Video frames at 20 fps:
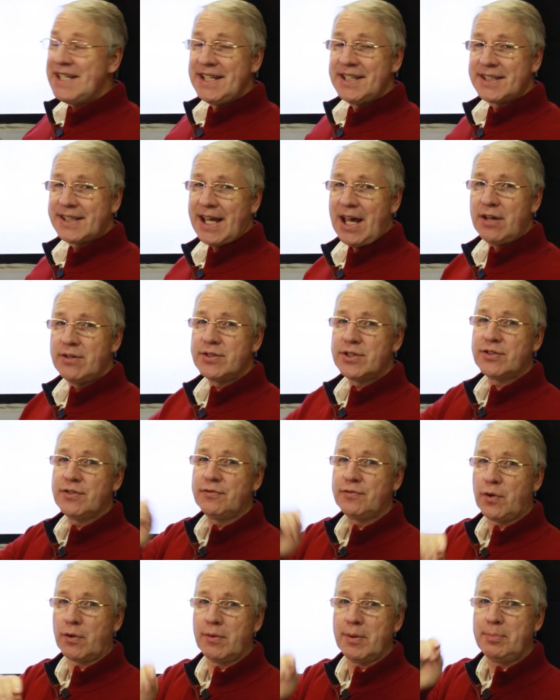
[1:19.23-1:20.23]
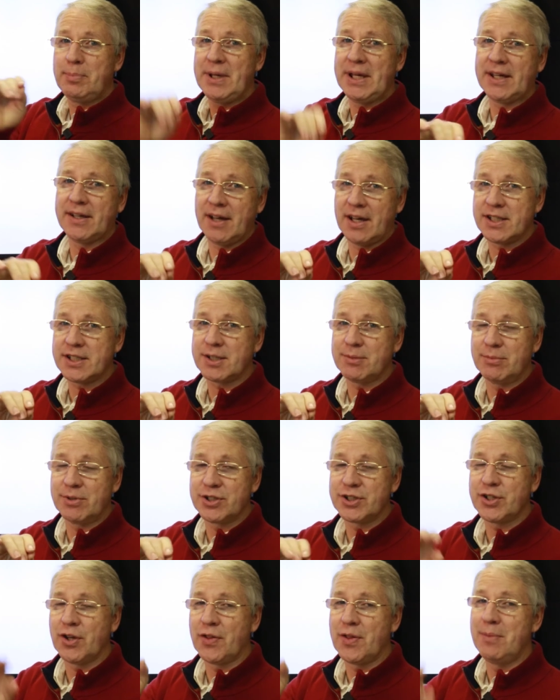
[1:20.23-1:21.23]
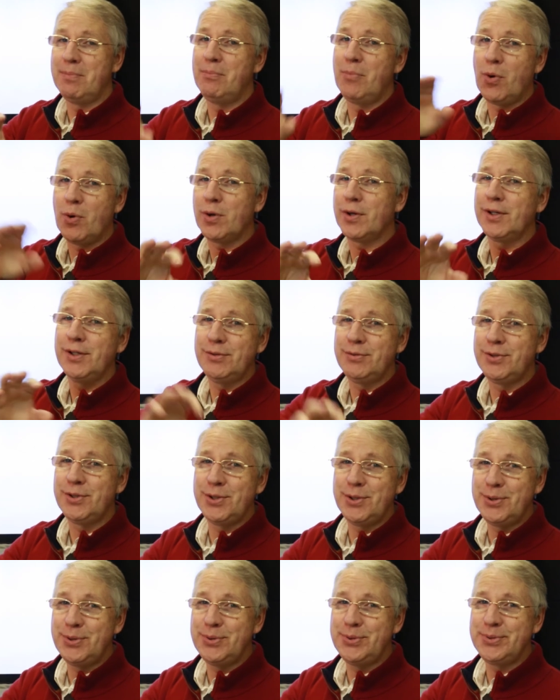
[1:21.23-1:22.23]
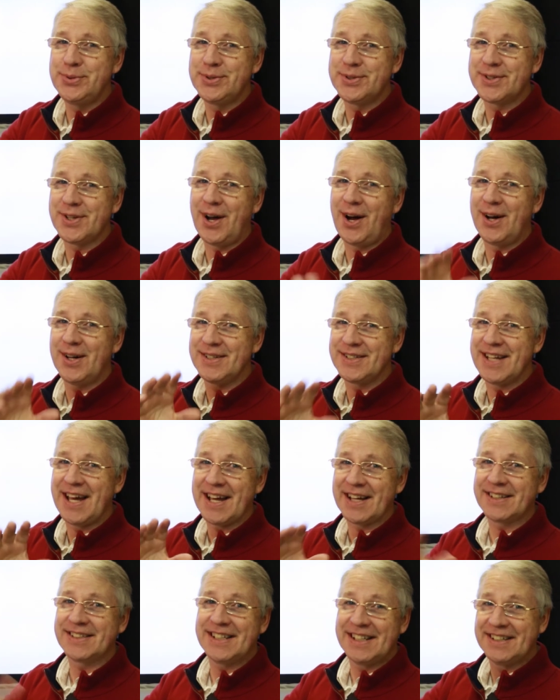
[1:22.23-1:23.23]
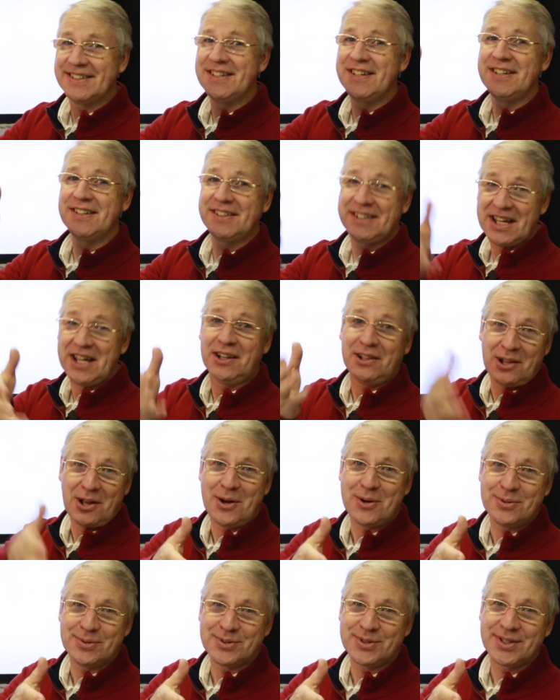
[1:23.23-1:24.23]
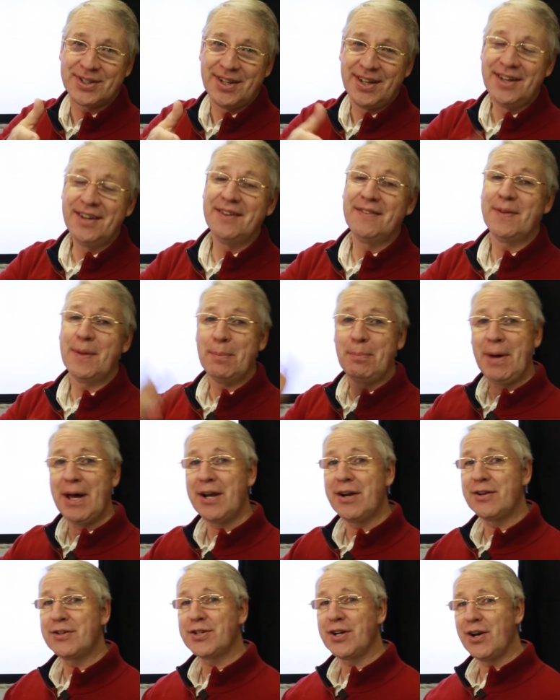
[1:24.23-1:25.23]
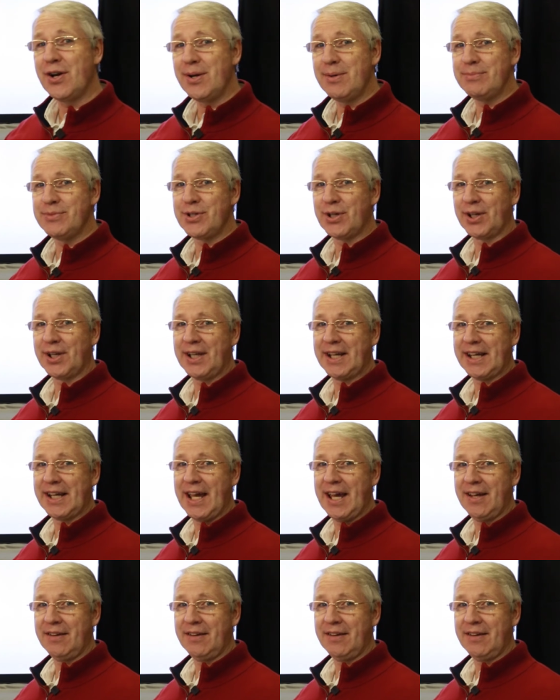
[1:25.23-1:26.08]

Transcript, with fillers: discounts for repeat customers. So the more you use OnDeck to get loans, the better terms you're going to